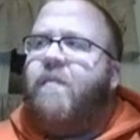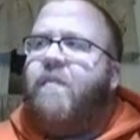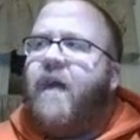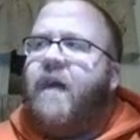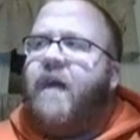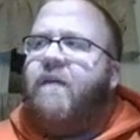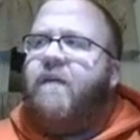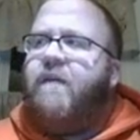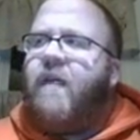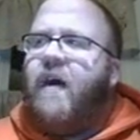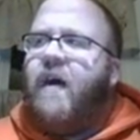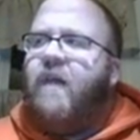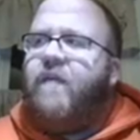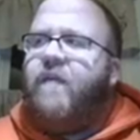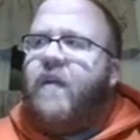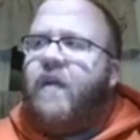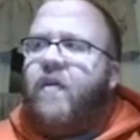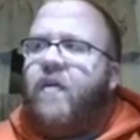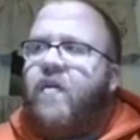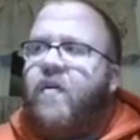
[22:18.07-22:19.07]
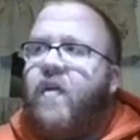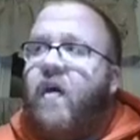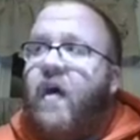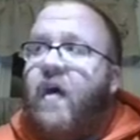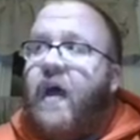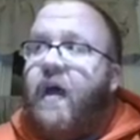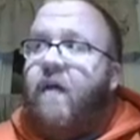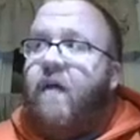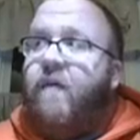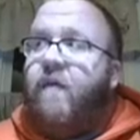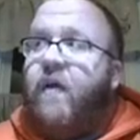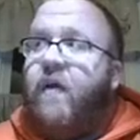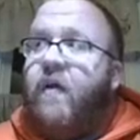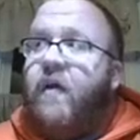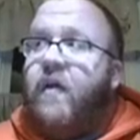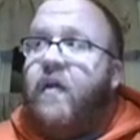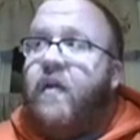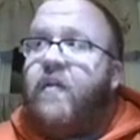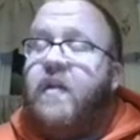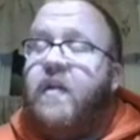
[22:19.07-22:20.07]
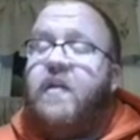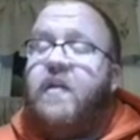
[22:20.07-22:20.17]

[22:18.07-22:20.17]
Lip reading: by 5 years I'll have at least